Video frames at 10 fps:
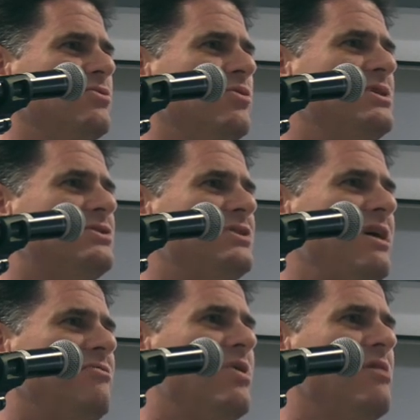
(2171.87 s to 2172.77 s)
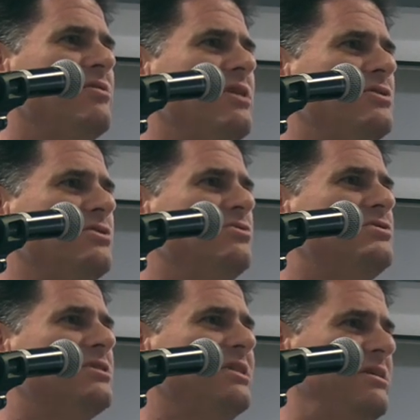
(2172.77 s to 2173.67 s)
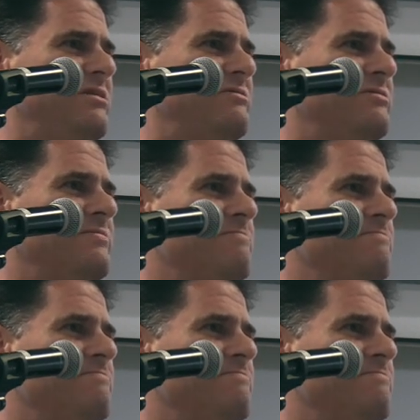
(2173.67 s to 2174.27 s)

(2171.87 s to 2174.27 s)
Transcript: will be safe wherever they choose to live.